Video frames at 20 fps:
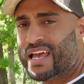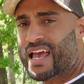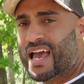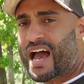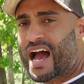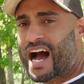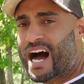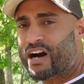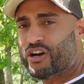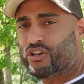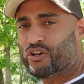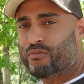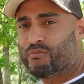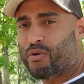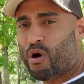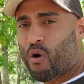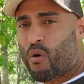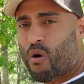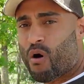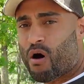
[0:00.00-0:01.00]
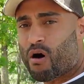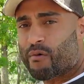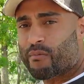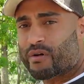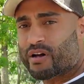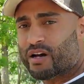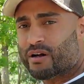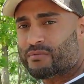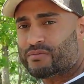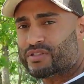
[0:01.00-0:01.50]
how your bow arm
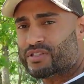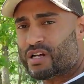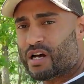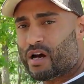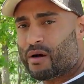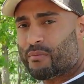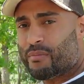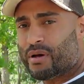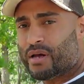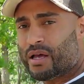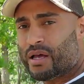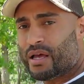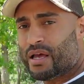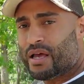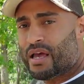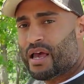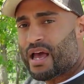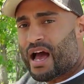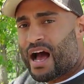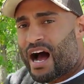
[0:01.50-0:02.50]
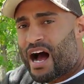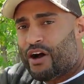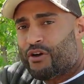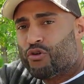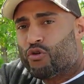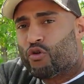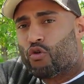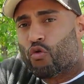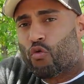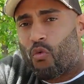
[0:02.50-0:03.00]
comes up, how
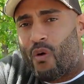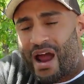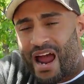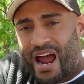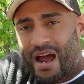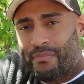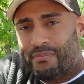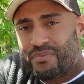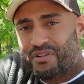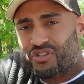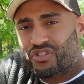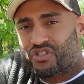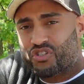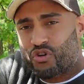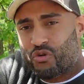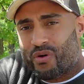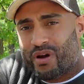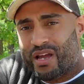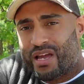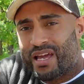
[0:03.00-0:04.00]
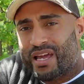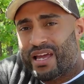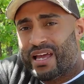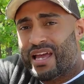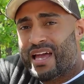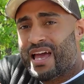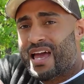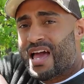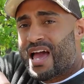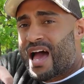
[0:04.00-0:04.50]
you grab the string,
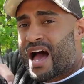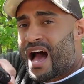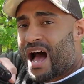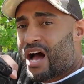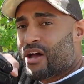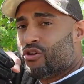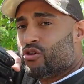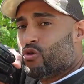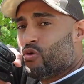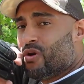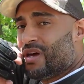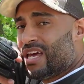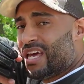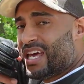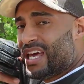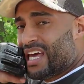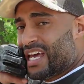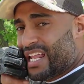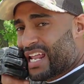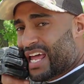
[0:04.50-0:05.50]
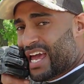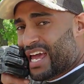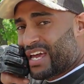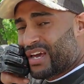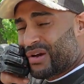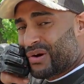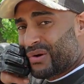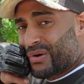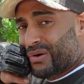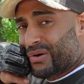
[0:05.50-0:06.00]
how you hit
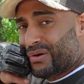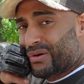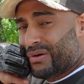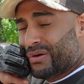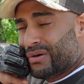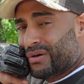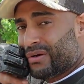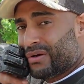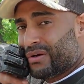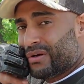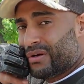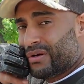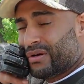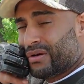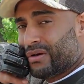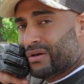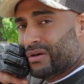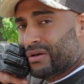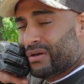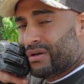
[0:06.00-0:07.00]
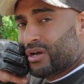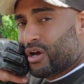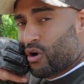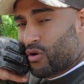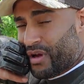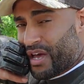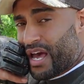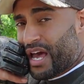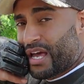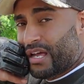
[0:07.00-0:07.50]
anchor,
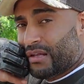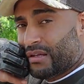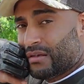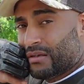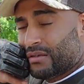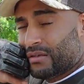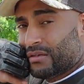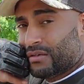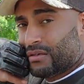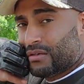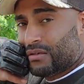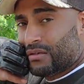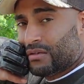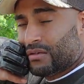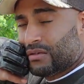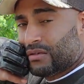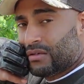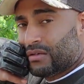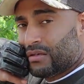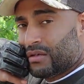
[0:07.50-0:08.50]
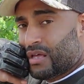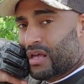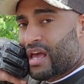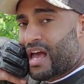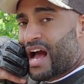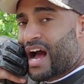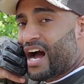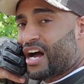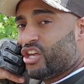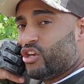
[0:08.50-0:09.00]
okay?
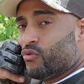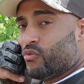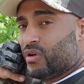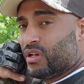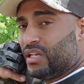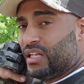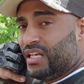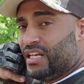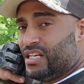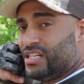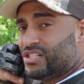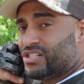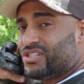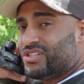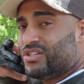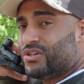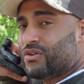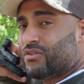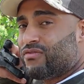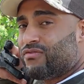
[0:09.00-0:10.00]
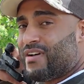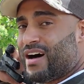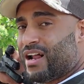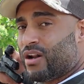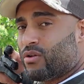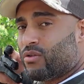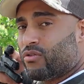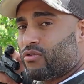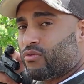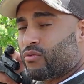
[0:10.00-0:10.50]
How you release, your
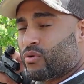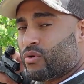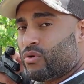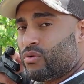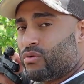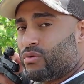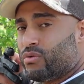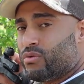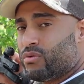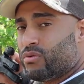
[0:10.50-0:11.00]
follow through.